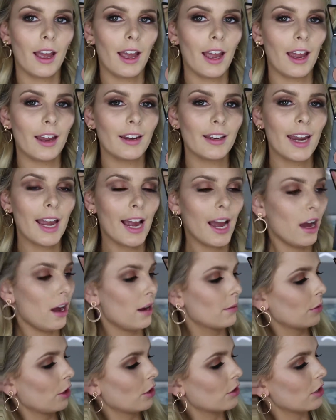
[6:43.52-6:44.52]
And now
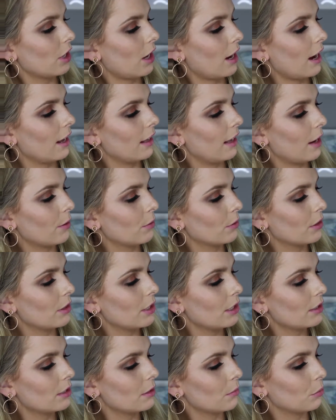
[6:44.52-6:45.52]
I'm going to highlight with
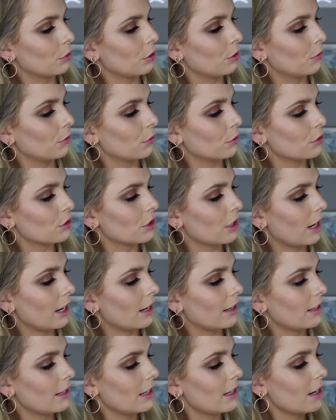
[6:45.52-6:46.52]
this beautiful
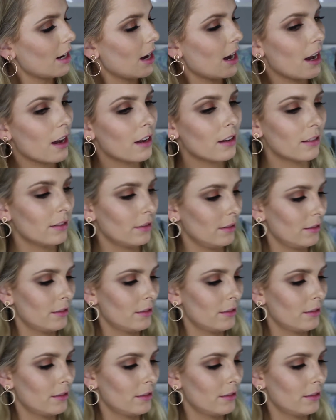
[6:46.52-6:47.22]
shade here.